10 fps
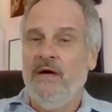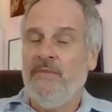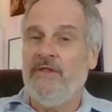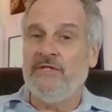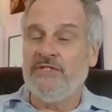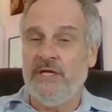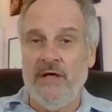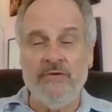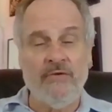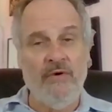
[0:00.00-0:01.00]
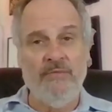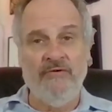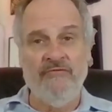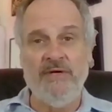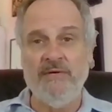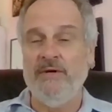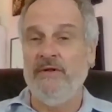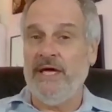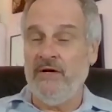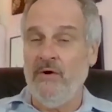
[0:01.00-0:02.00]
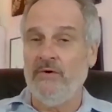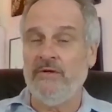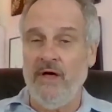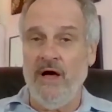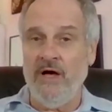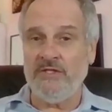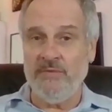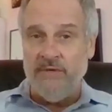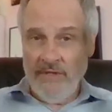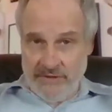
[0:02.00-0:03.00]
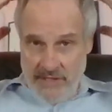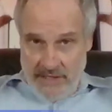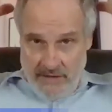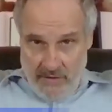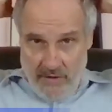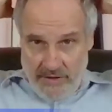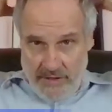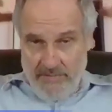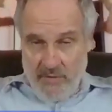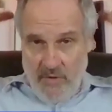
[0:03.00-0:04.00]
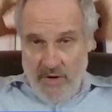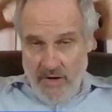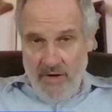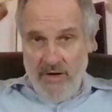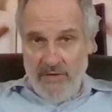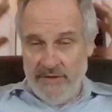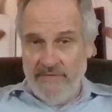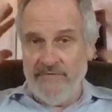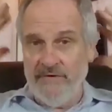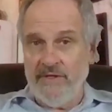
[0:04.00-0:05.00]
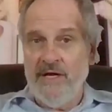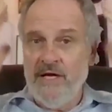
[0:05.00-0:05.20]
But there's another group of people. They go to the hospitals, they get hooked up to all the different